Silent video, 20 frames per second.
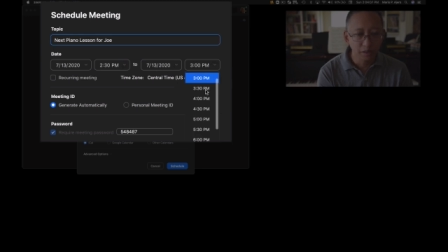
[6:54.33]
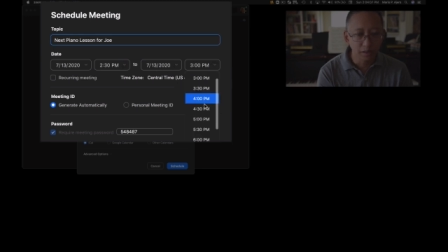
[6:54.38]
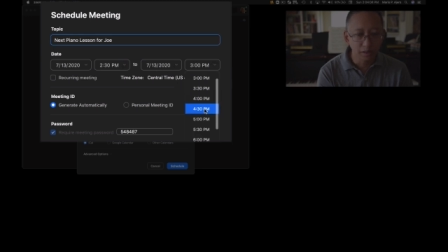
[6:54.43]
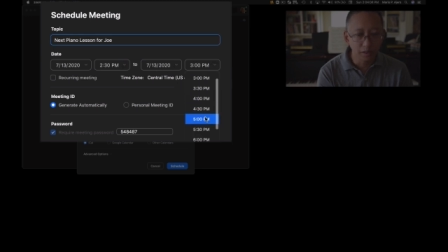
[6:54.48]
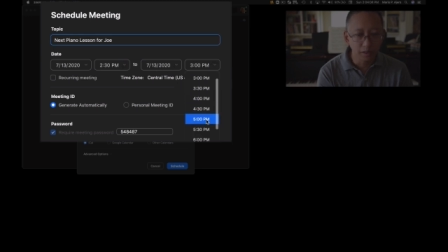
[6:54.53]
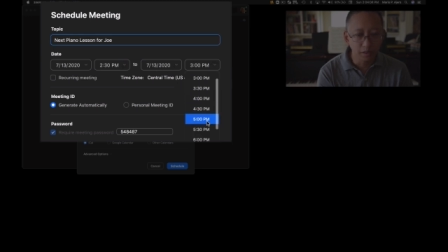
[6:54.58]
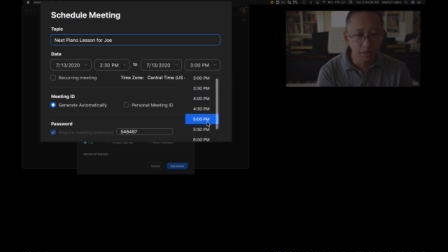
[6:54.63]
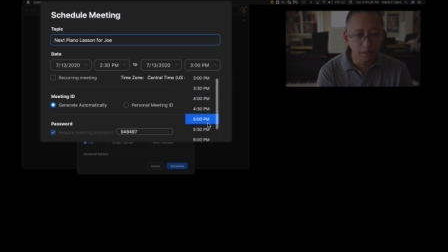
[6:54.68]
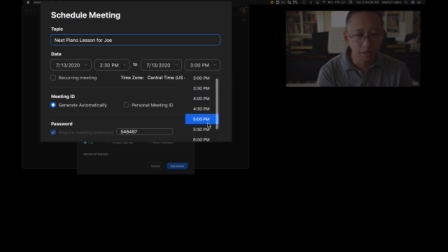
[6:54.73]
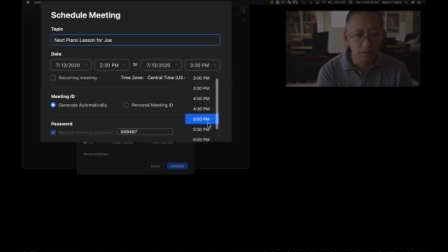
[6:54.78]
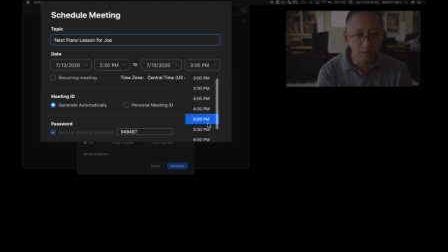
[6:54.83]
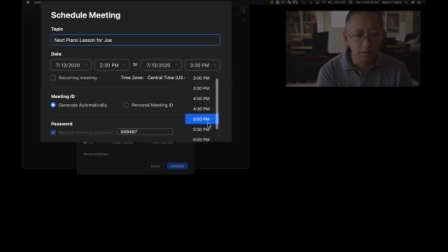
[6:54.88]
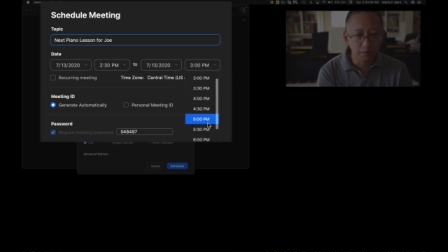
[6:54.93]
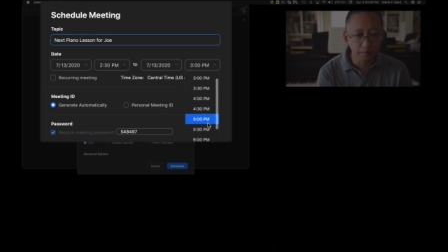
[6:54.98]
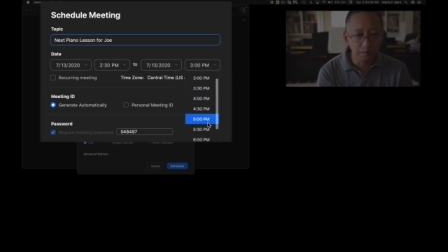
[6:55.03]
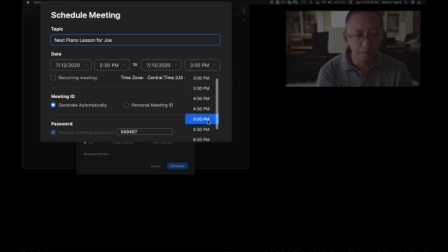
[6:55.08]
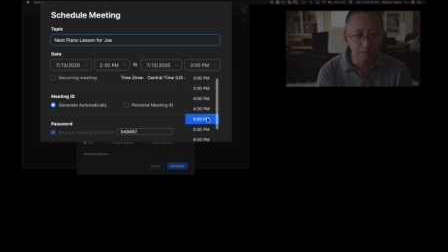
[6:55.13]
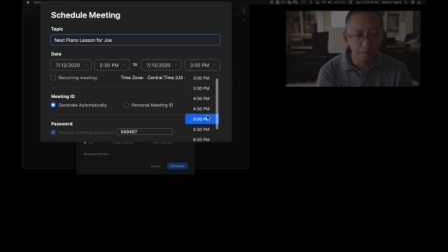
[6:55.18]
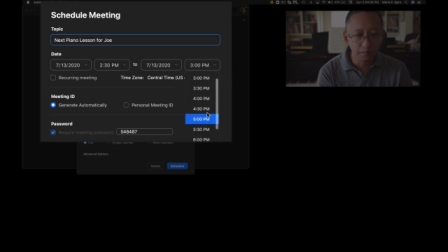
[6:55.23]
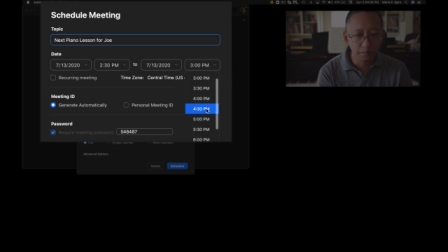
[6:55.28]
um,
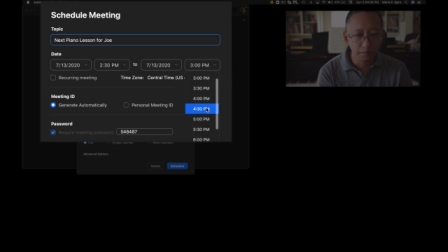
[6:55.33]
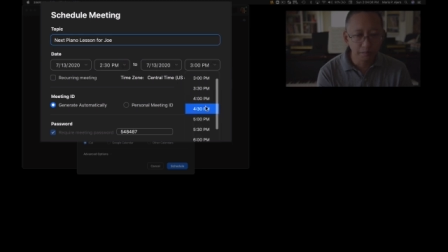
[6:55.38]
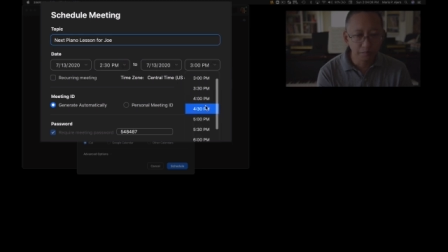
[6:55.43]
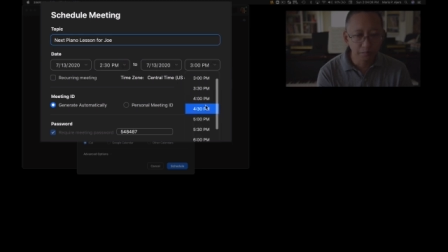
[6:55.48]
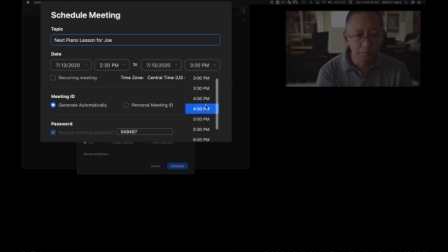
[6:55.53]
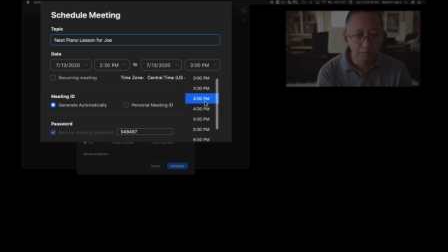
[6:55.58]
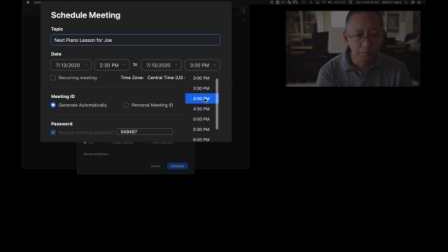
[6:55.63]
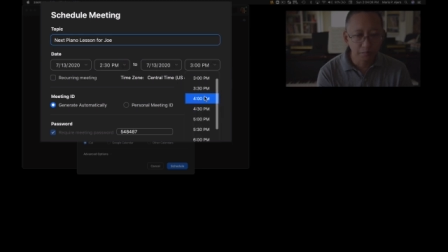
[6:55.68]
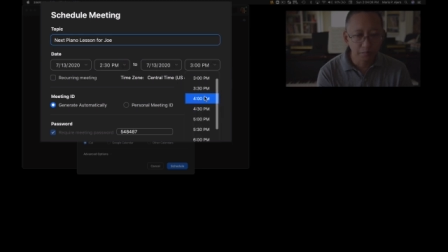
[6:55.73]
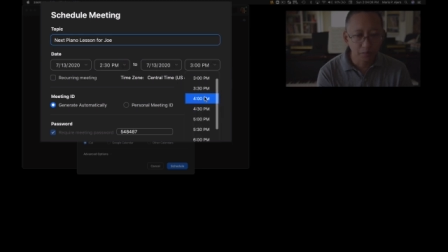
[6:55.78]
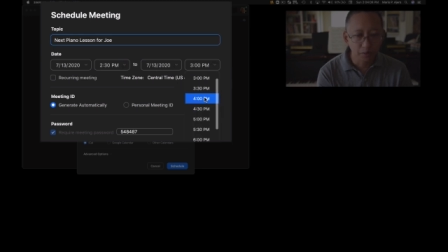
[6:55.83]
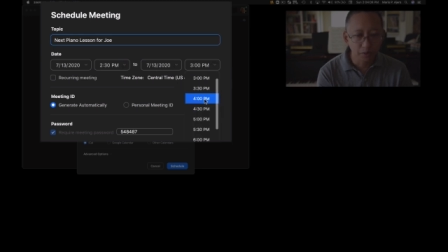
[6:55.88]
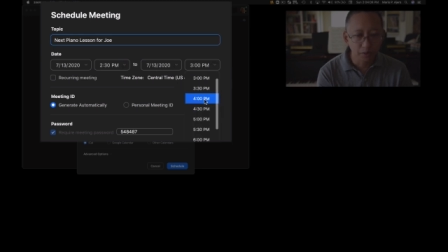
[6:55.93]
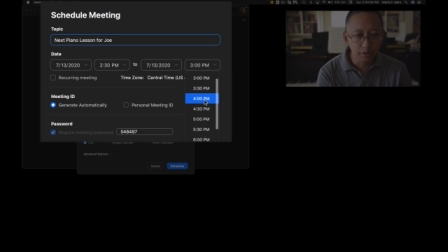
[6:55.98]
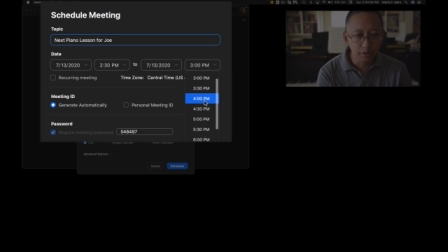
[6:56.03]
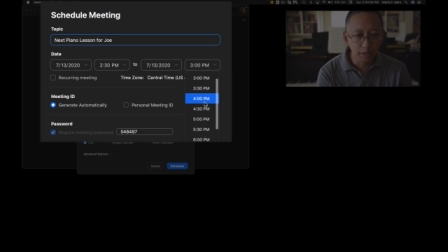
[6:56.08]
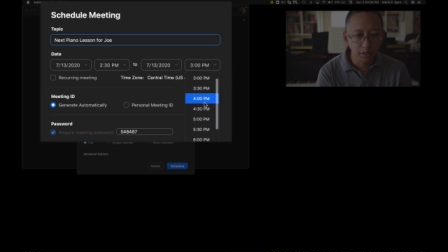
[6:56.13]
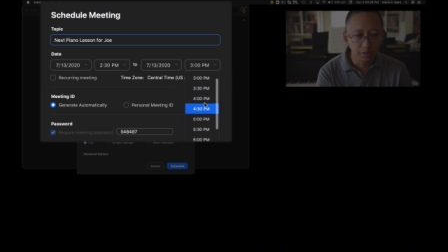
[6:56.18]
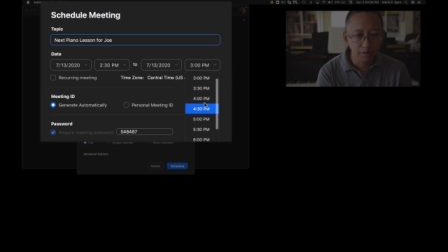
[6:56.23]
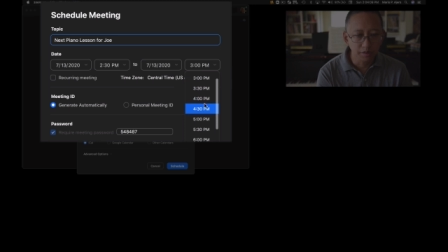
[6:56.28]

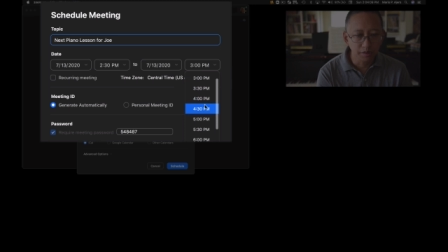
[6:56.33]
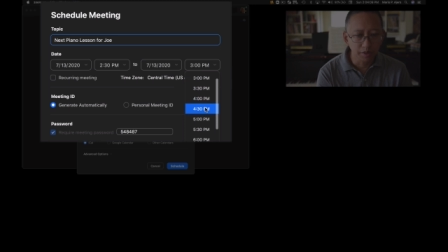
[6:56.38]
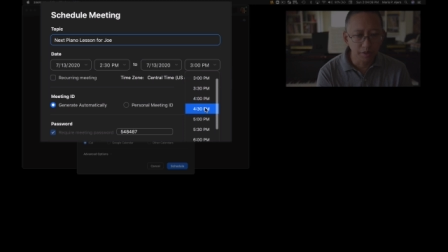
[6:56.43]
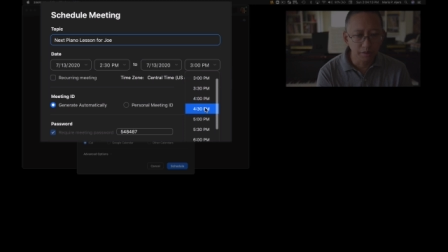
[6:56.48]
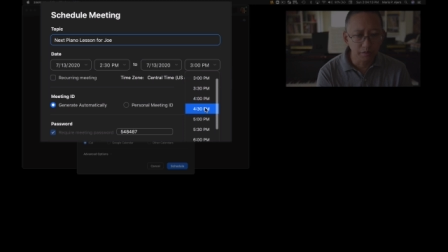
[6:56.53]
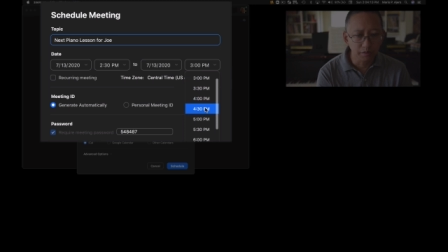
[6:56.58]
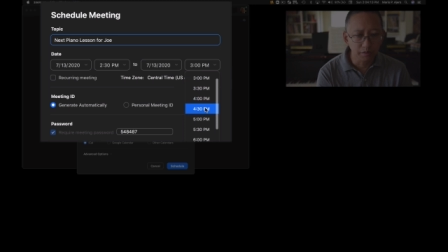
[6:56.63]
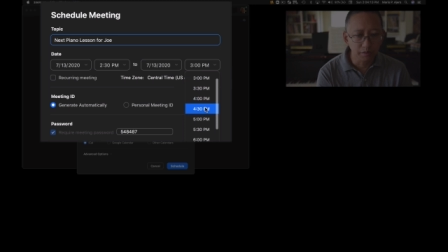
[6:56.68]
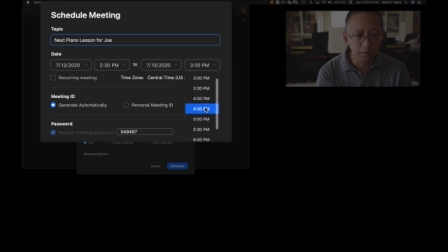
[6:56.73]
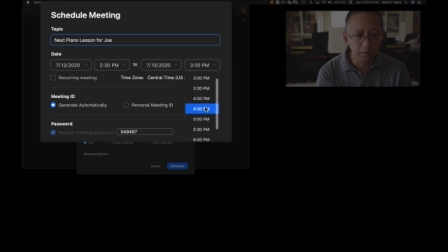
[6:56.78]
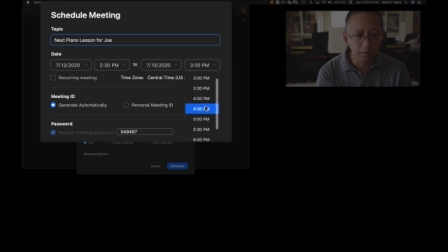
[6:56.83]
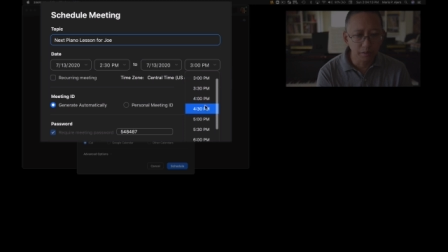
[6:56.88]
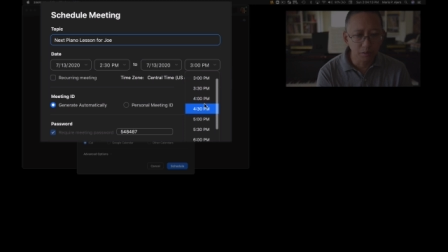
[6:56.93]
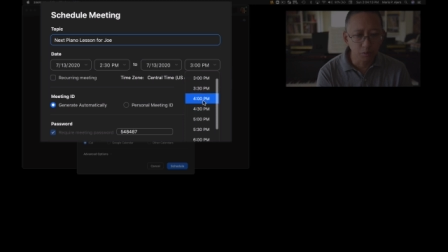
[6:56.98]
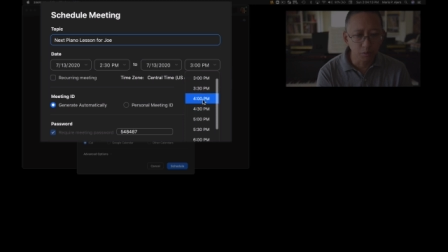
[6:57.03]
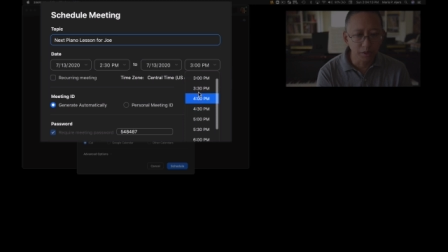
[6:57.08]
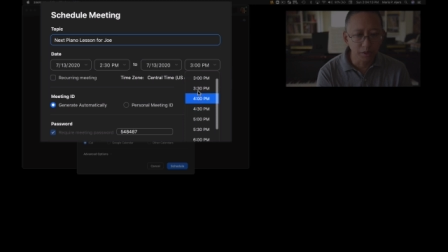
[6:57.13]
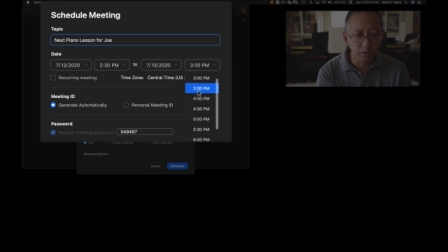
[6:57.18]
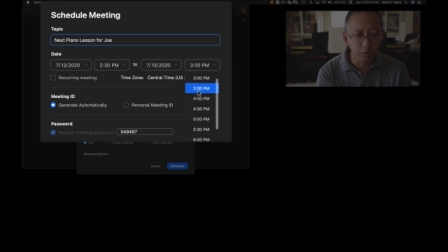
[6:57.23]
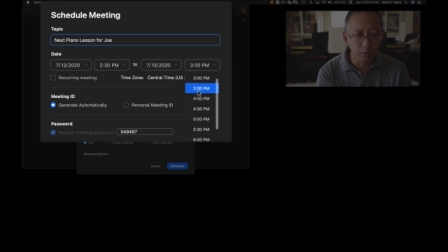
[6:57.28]
ends at
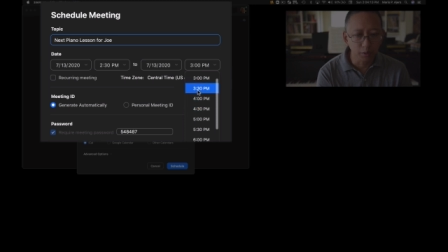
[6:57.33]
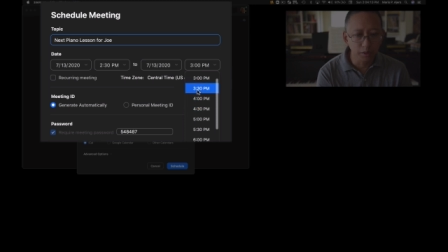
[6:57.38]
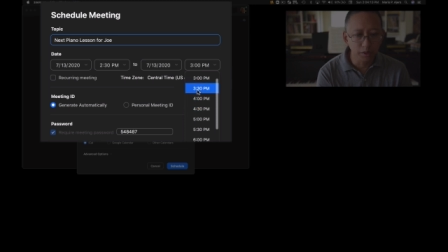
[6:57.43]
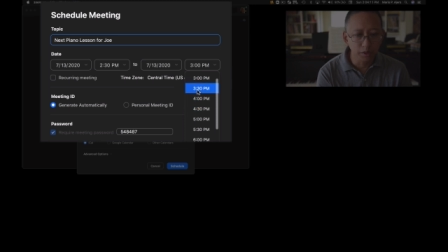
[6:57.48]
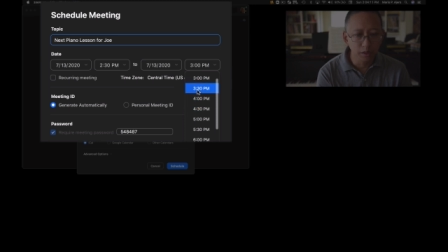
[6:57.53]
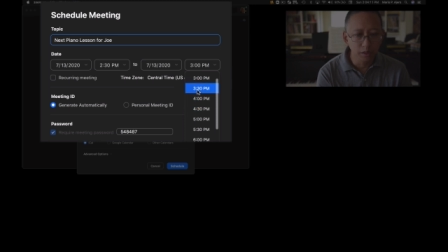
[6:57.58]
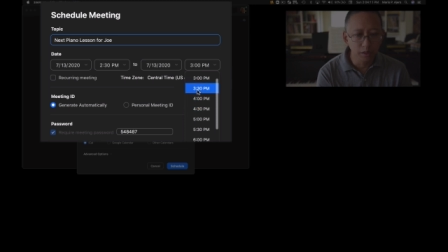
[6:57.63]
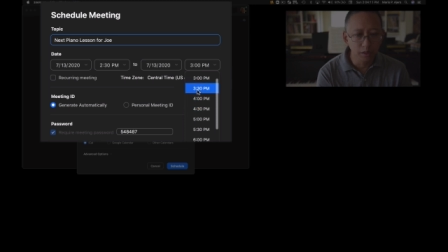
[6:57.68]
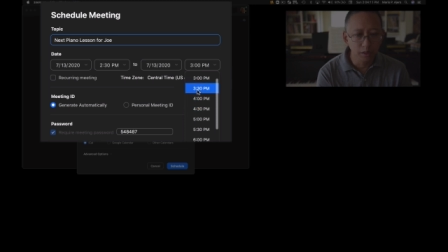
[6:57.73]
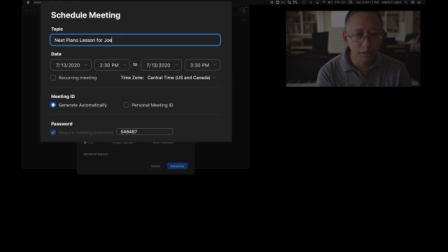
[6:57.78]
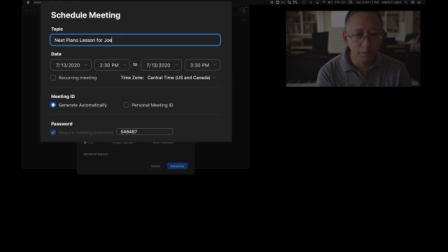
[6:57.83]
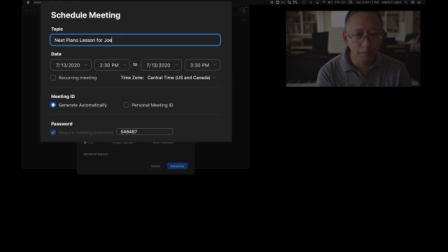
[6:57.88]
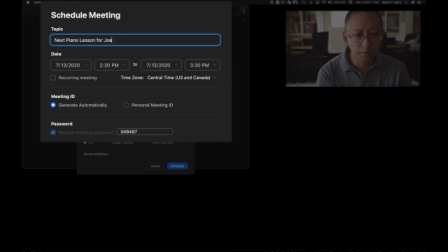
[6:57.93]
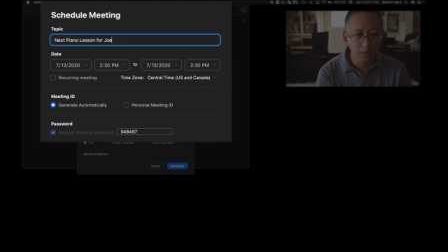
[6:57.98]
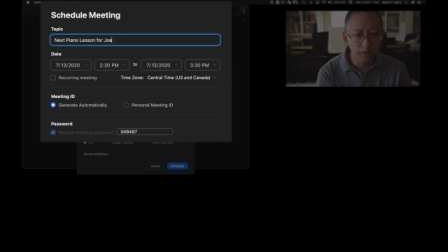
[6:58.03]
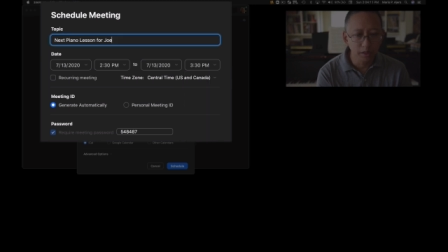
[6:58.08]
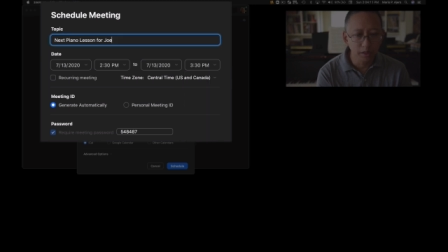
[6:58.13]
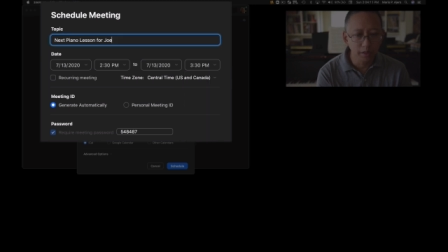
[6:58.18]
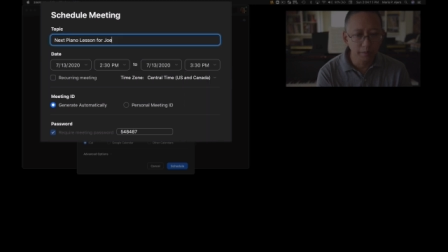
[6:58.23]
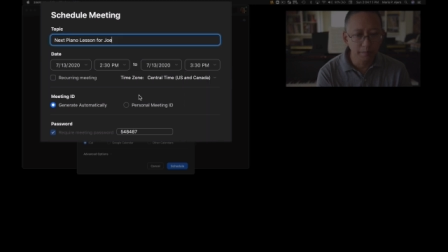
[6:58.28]
3:30
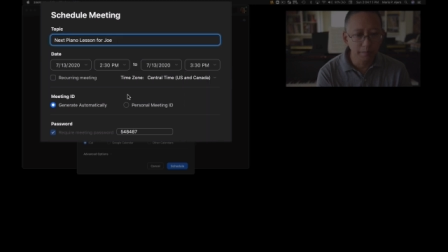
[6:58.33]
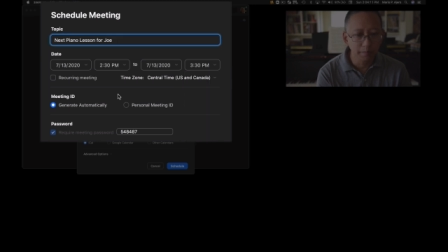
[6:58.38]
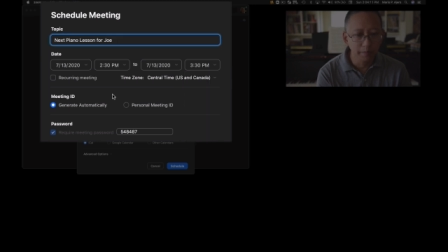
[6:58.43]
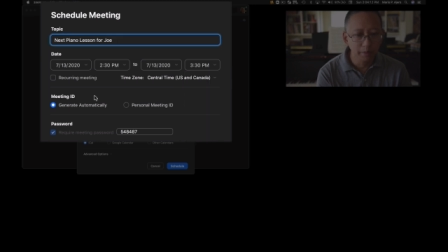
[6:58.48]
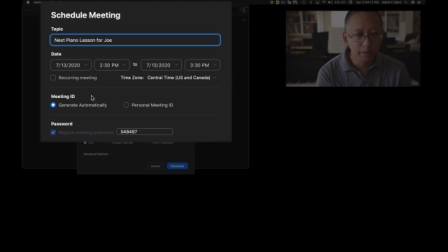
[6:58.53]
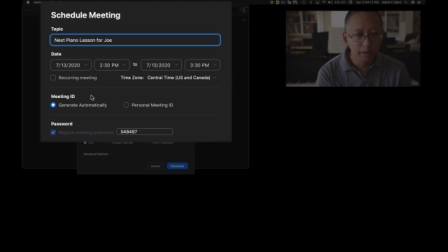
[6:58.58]
p.m.